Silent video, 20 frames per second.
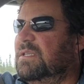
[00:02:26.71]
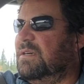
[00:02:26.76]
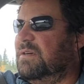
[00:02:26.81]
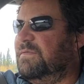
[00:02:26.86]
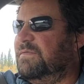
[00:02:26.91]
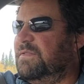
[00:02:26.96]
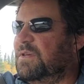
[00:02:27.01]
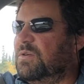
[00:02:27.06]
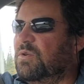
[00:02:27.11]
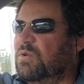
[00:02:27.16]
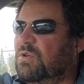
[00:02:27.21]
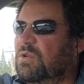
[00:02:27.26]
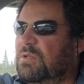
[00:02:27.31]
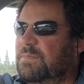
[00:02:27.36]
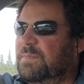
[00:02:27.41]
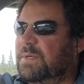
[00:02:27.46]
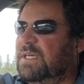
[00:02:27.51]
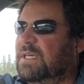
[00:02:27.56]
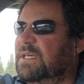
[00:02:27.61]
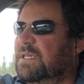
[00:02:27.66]
of the
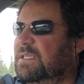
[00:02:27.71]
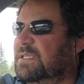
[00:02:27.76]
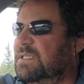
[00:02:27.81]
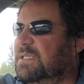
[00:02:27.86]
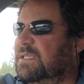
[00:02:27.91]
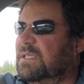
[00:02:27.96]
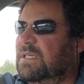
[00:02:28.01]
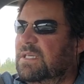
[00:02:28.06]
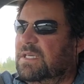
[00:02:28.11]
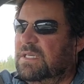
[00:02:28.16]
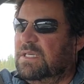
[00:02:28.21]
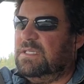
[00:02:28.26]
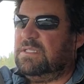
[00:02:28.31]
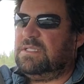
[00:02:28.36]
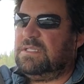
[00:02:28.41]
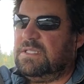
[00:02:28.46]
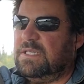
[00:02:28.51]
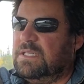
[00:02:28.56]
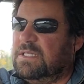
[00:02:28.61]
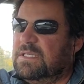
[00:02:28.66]
gold mines is
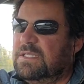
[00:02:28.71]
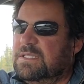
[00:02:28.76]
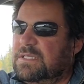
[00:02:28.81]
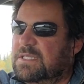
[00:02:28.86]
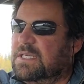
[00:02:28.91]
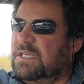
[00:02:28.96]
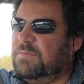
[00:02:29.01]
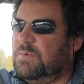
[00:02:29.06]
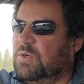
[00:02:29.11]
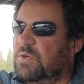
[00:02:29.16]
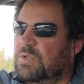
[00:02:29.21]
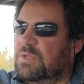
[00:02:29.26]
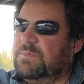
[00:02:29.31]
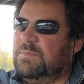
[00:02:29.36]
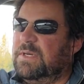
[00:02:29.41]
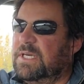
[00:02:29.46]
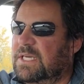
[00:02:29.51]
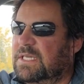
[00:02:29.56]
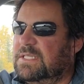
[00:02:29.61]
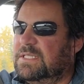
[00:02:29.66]
still the same gold
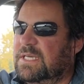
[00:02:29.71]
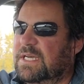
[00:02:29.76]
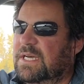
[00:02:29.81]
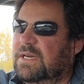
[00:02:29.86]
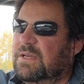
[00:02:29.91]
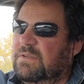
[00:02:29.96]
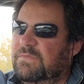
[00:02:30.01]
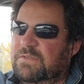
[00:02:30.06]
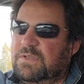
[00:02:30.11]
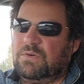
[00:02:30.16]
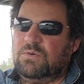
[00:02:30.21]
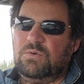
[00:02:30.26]
mines out of the